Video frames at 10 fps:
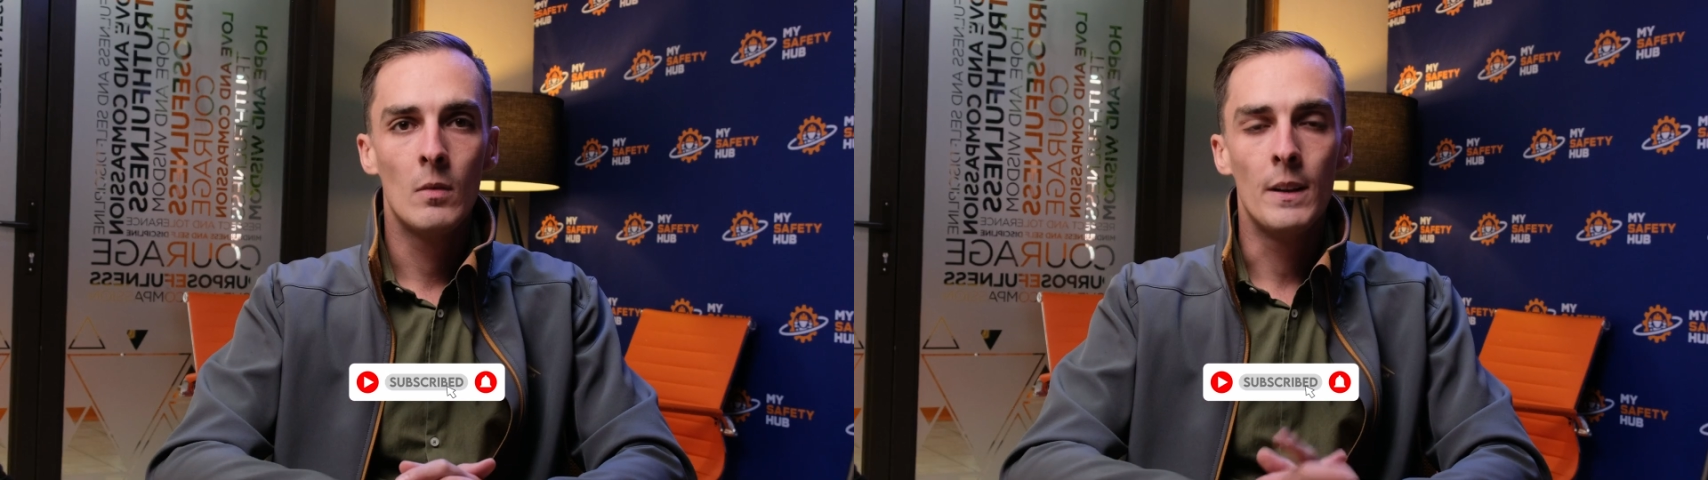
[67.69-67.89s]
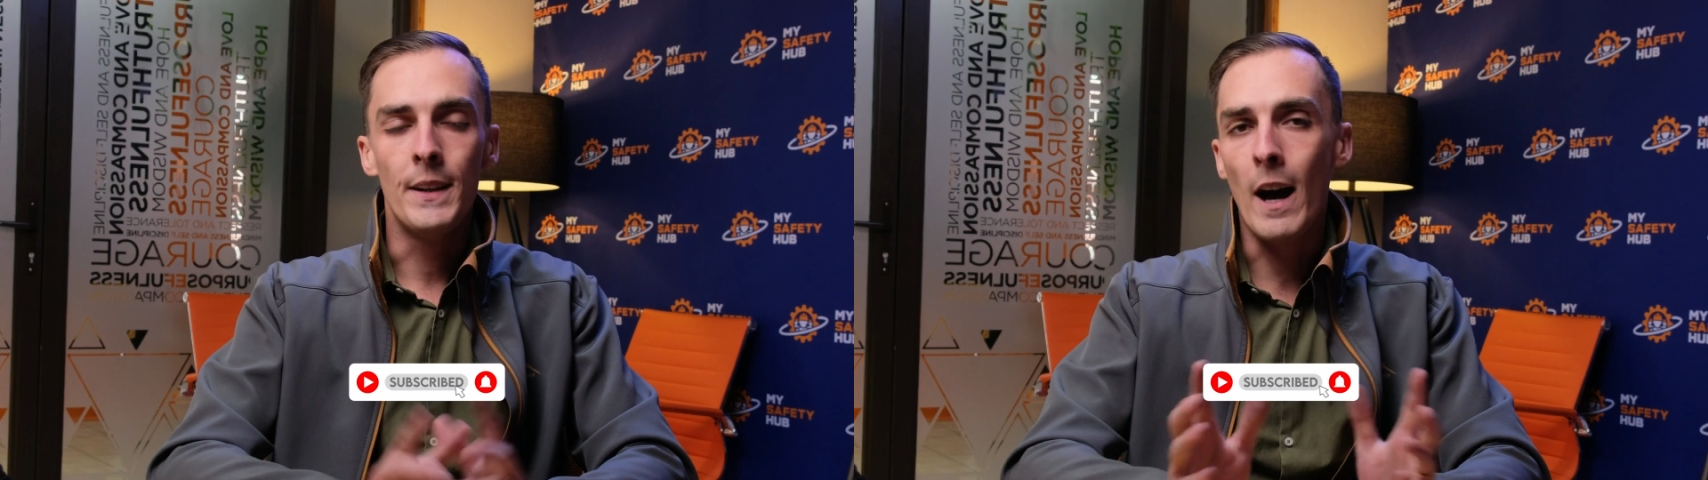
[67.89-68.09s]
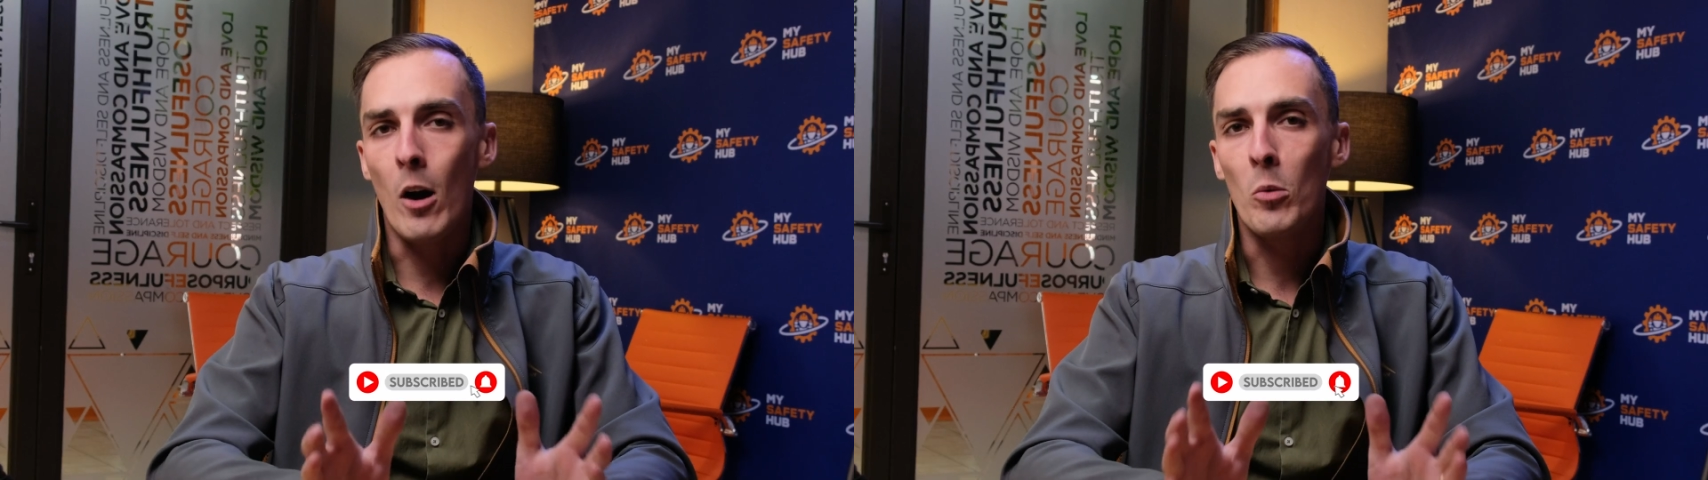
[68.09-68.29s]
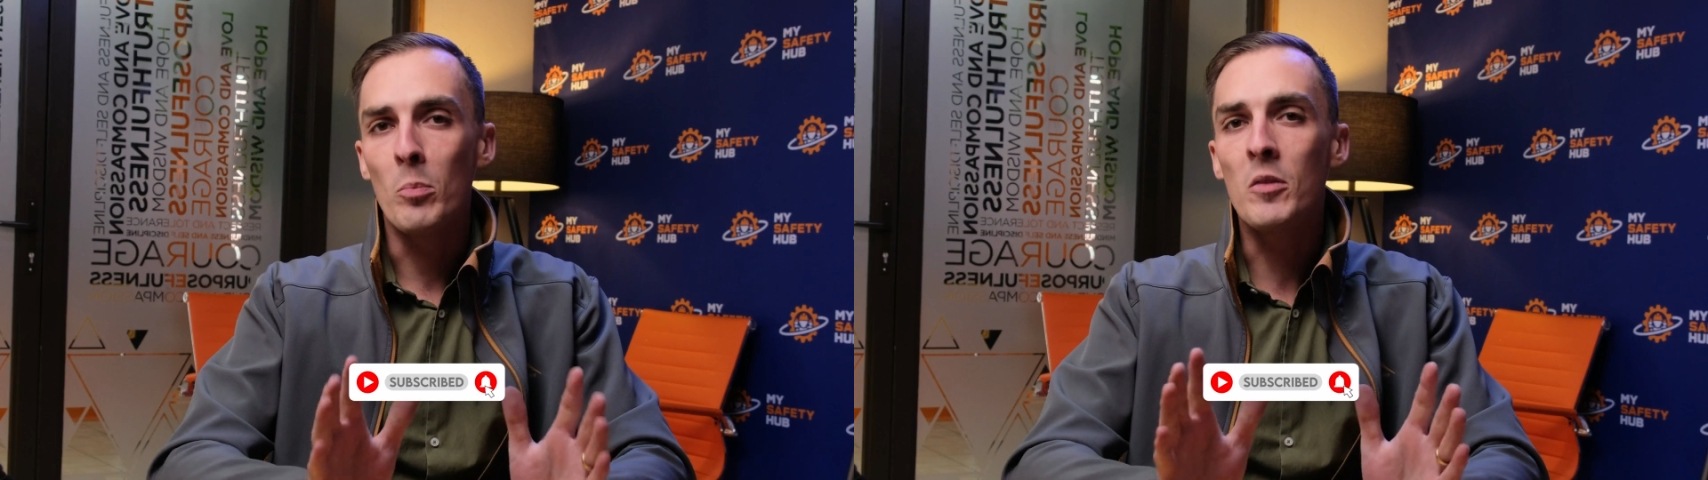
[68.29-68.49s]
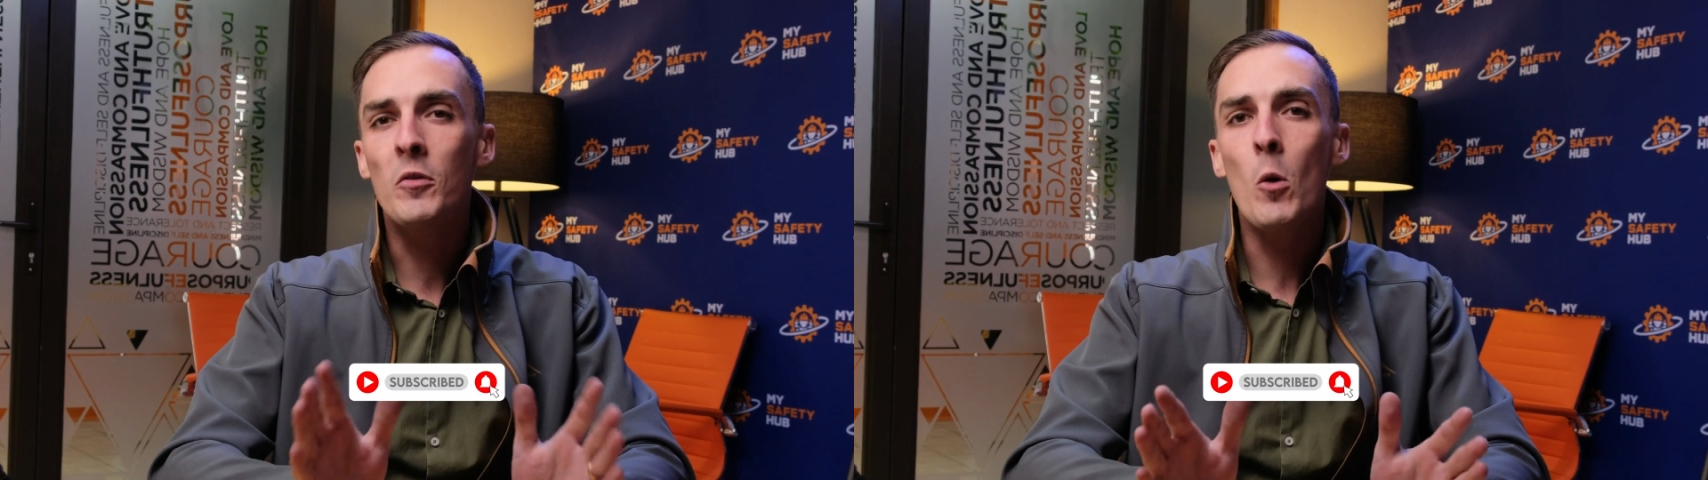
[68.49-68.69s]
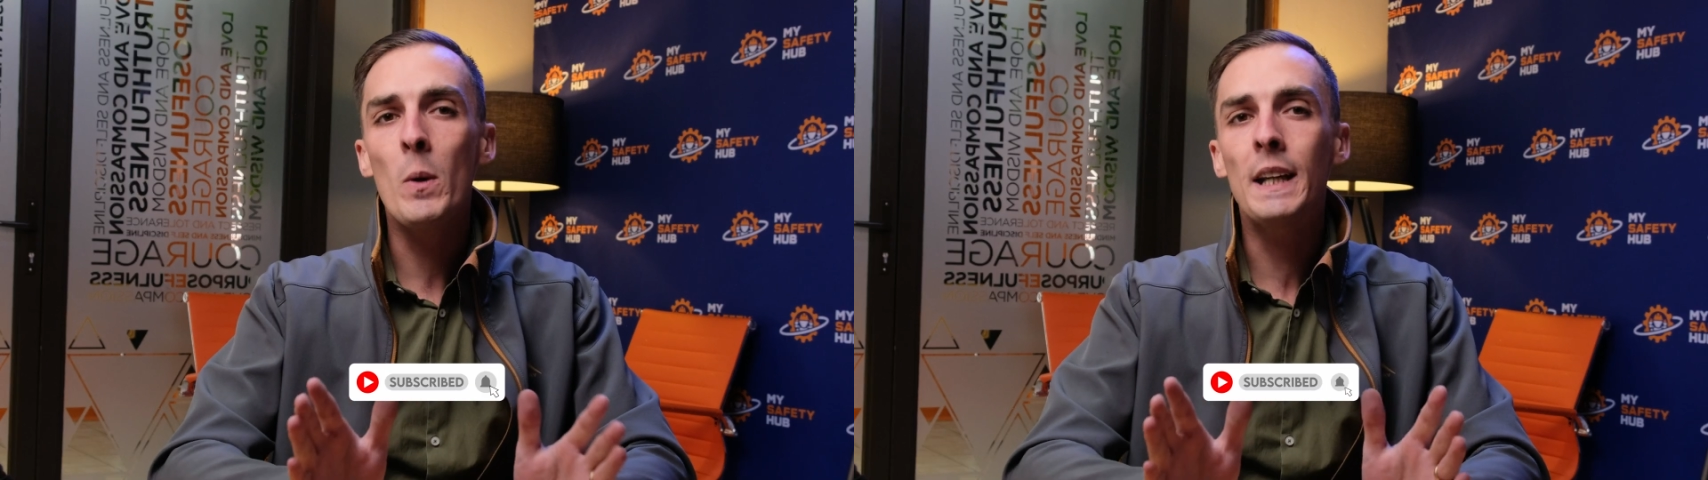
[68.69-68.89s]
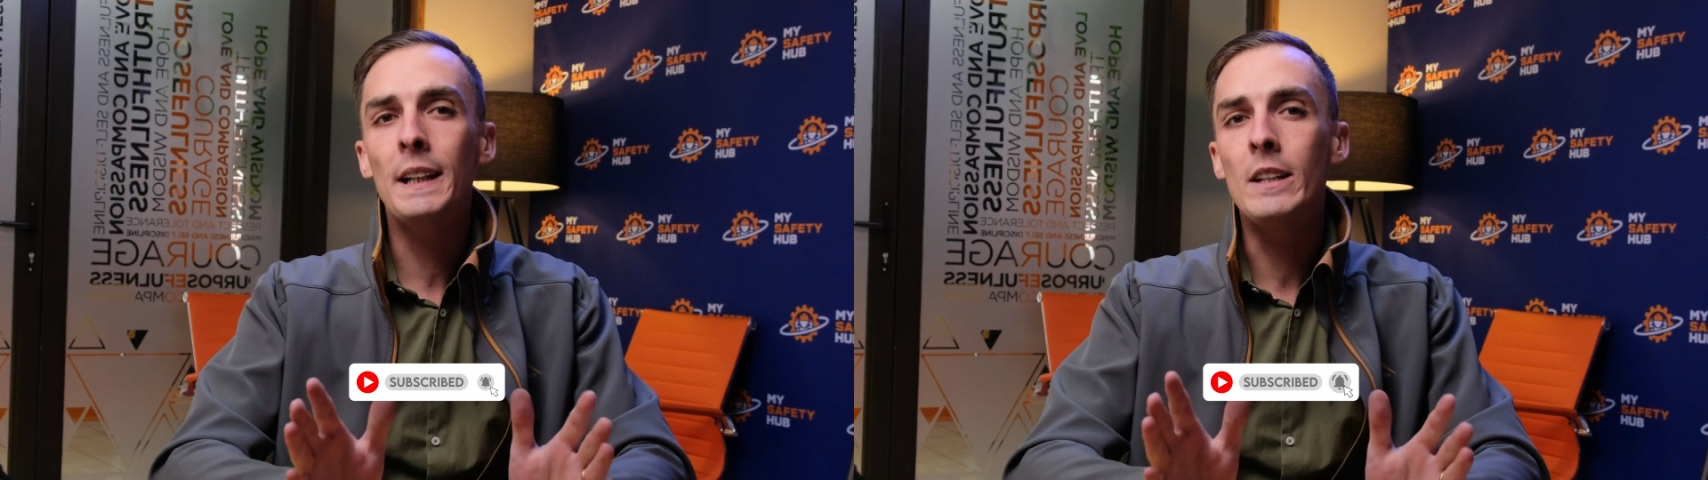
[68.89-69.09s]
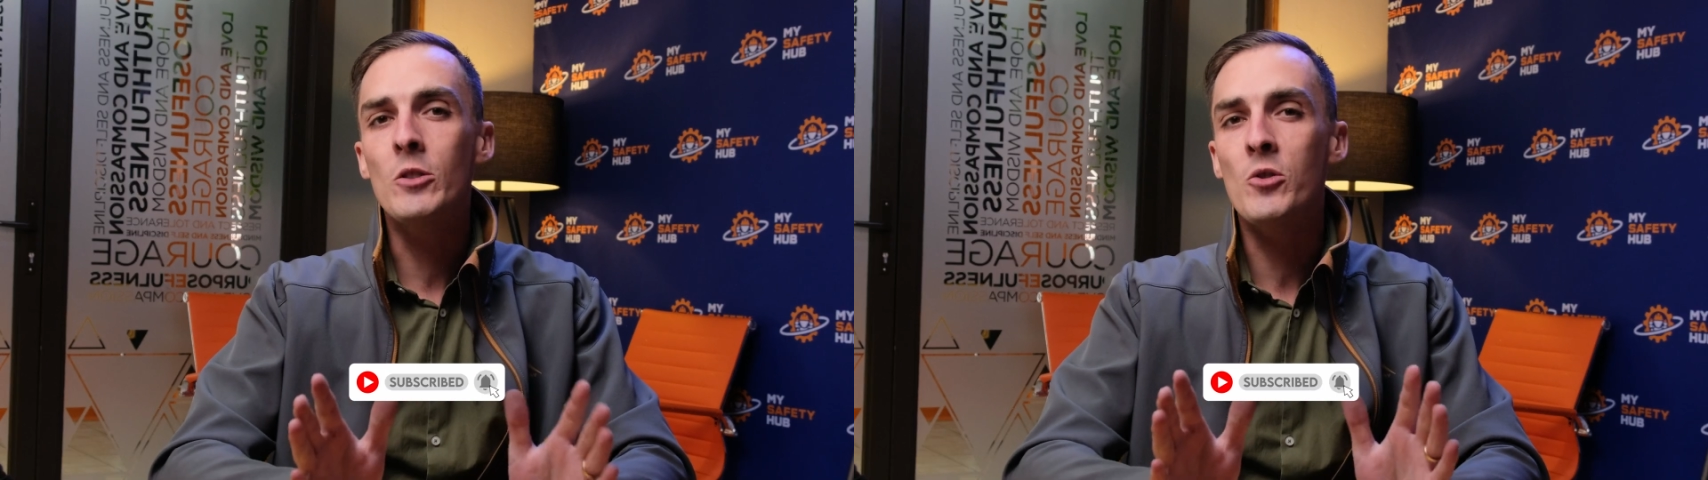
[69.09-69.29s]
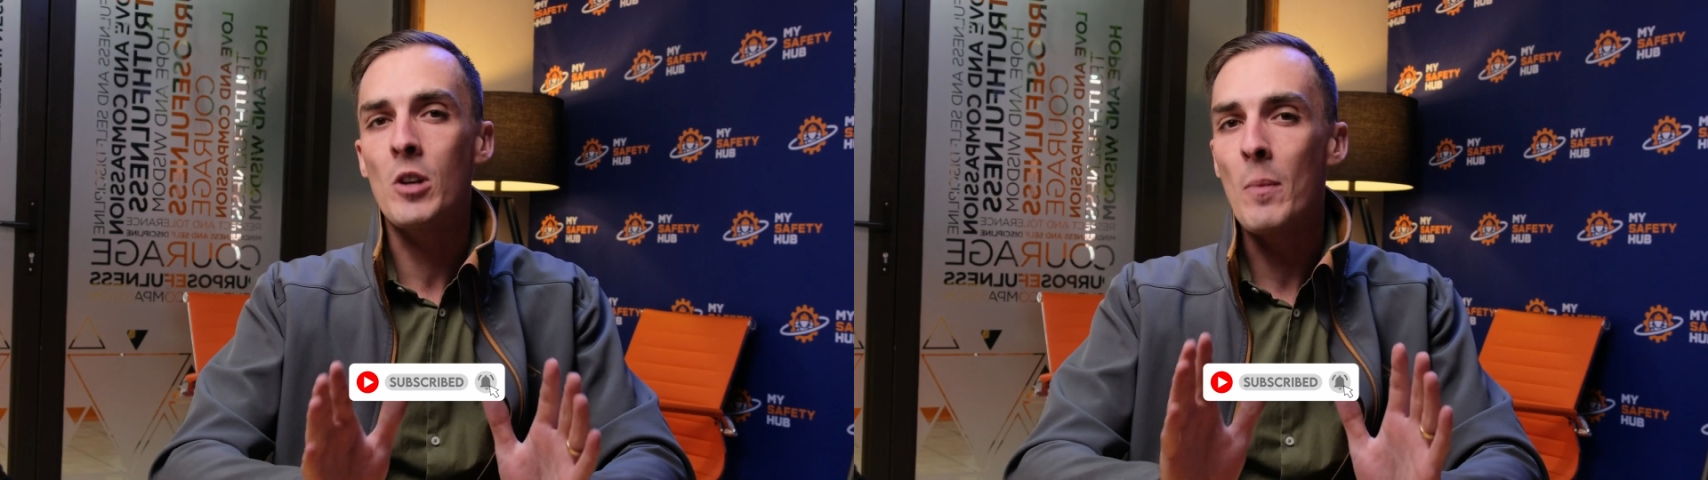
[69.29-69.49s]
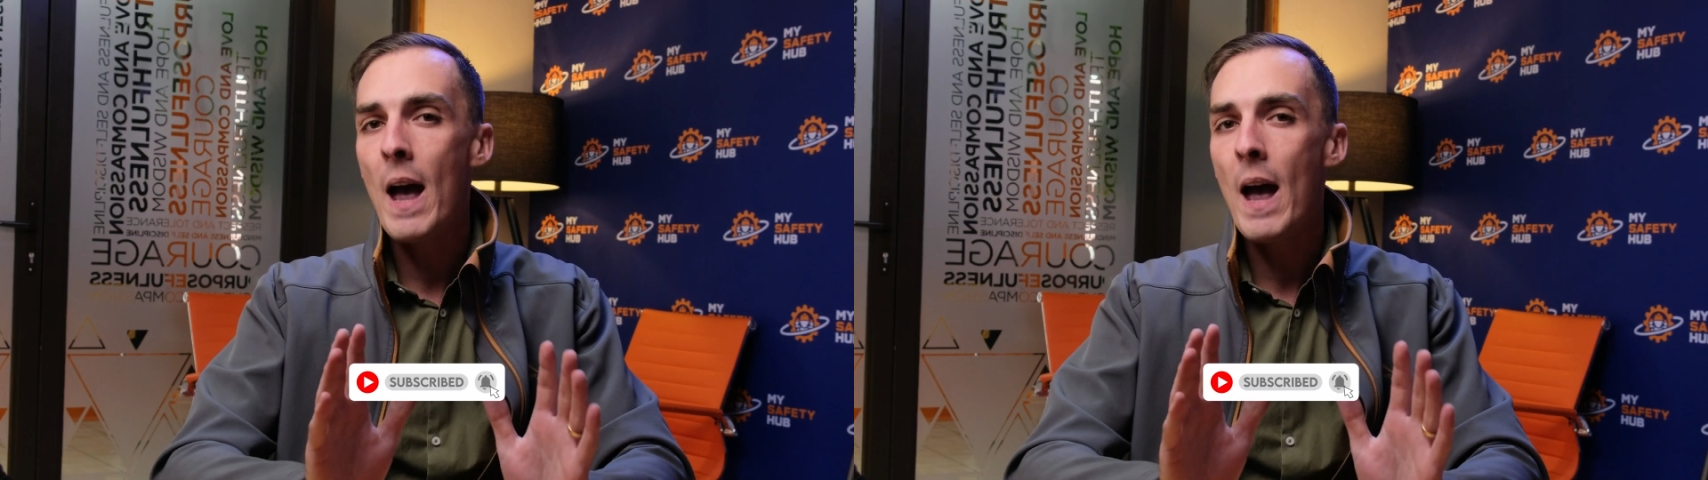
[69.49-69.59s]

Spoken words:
Now, before we get into some